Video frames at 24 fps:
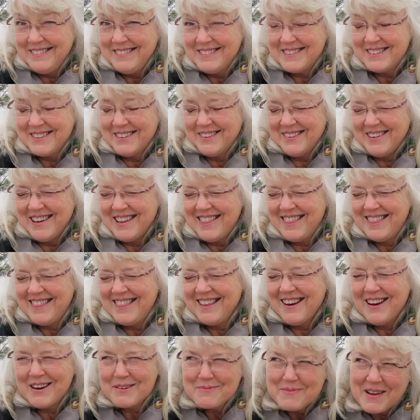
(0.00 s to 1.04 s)
So I
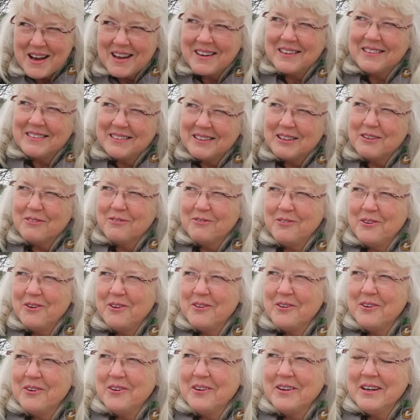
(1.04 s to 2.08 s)
thought about it a little
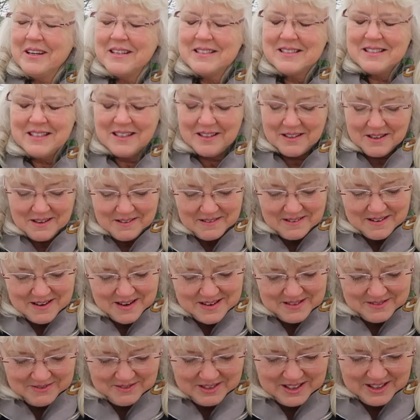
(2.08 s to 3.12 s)
further and I said, all
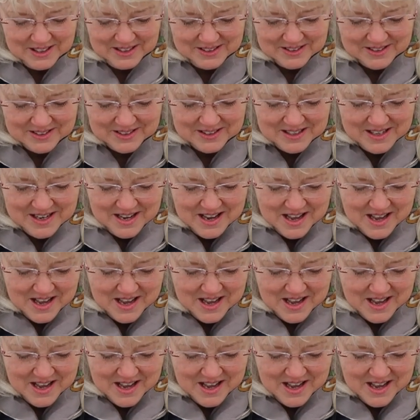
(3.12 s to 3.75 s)
right, what else?